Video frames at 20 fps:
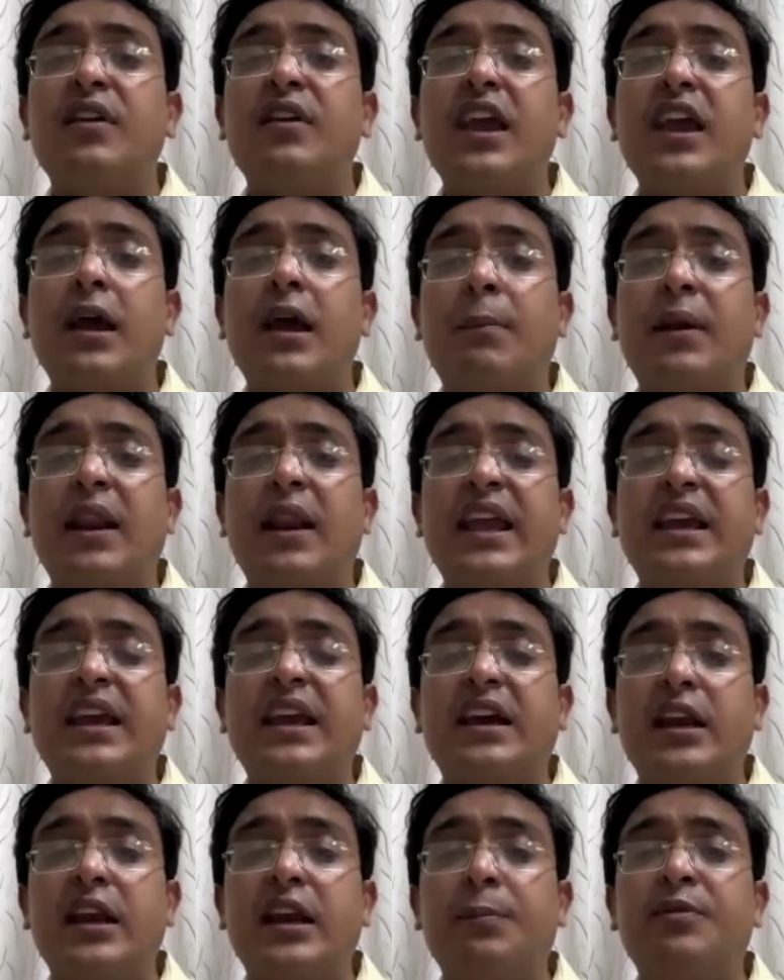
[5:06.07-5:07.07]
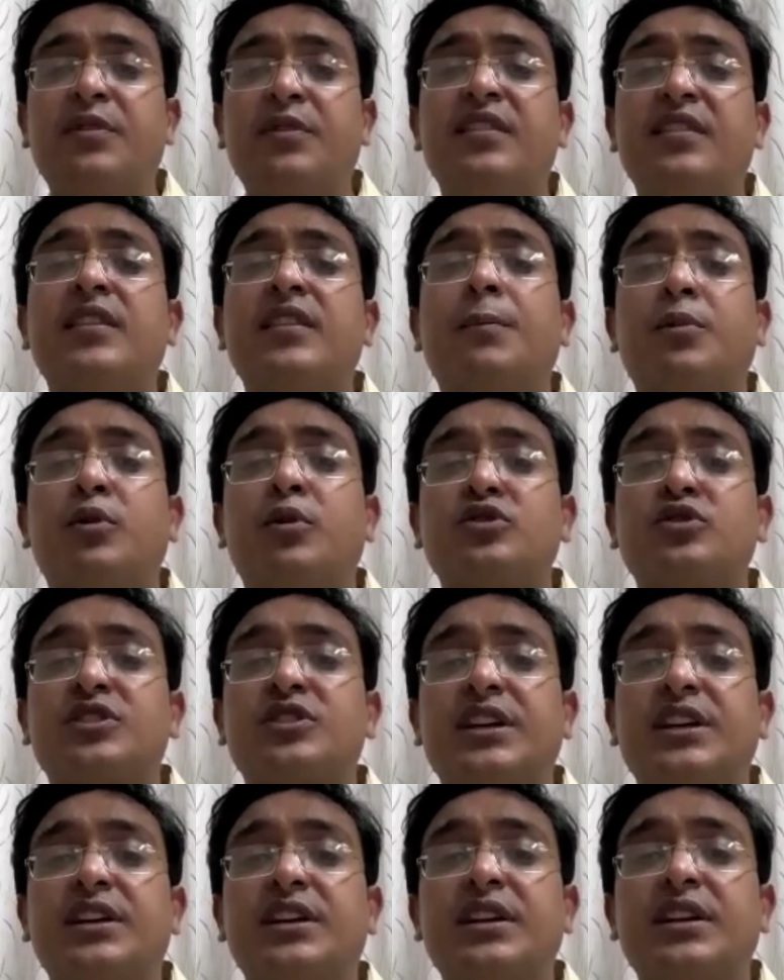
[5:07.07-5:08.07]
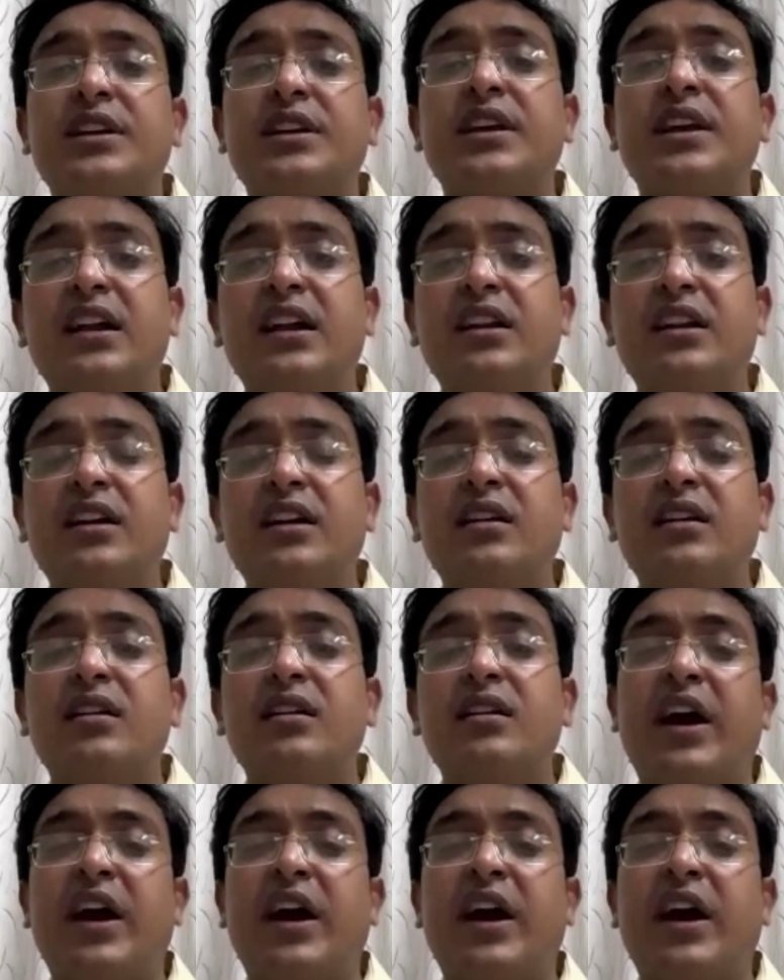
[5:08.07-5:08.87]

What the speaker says: we apply clips in the prostate that